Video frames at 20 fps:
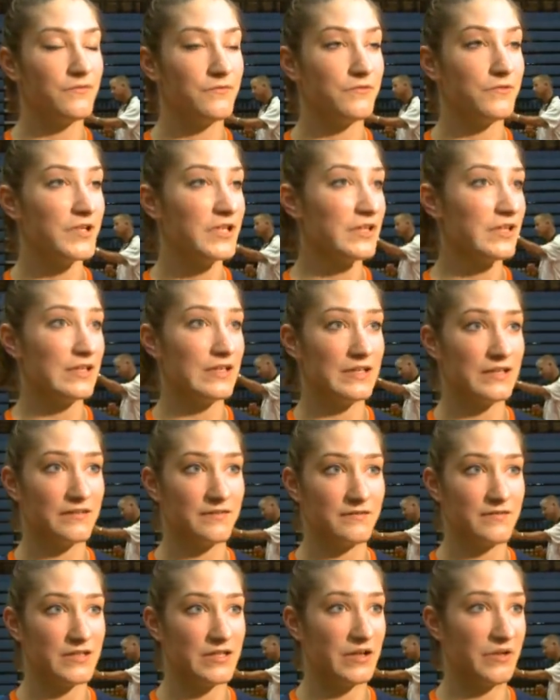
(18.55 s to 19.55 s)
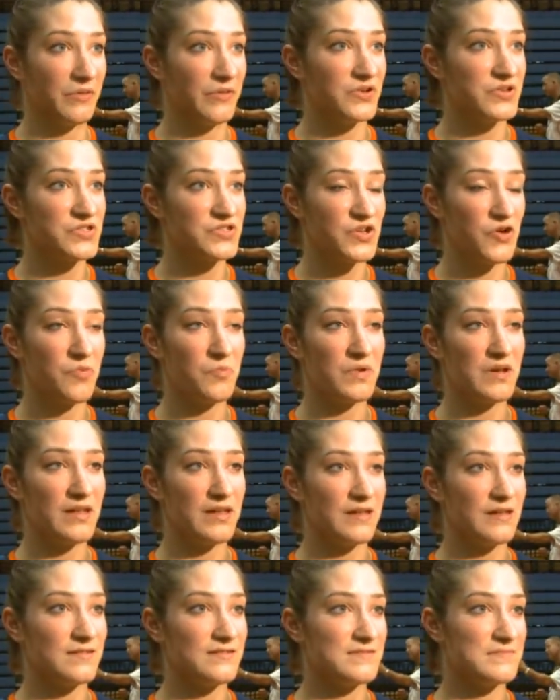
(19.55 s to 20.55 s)
really, you know, there's so
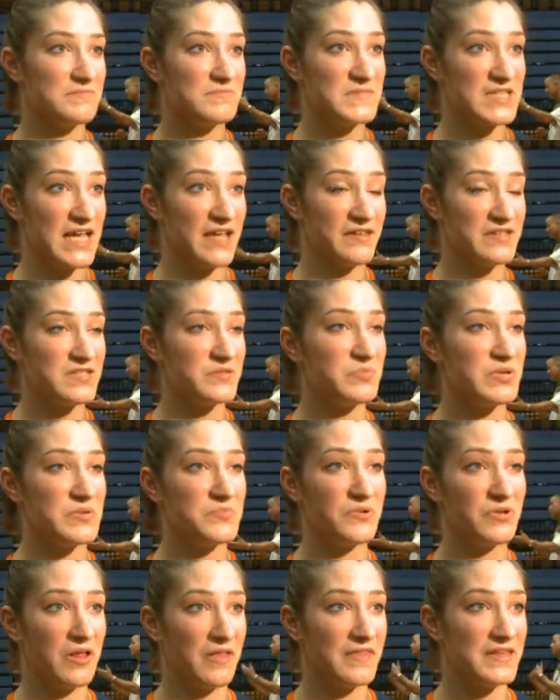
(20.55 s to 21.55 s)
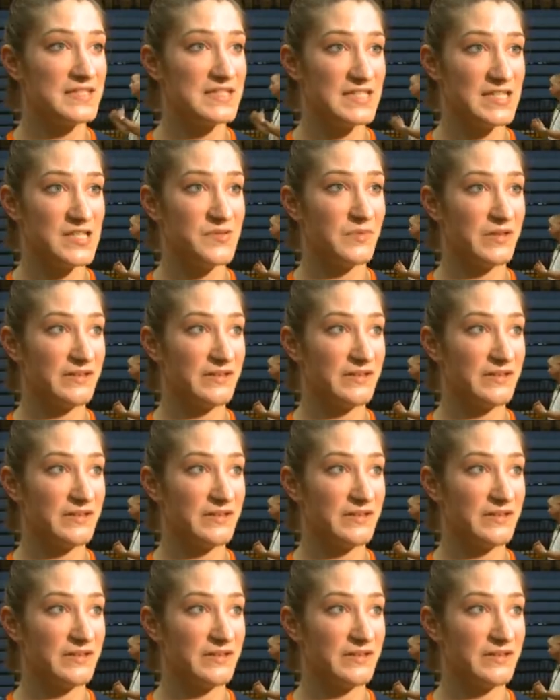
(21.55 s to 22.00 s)
many talented people on the team,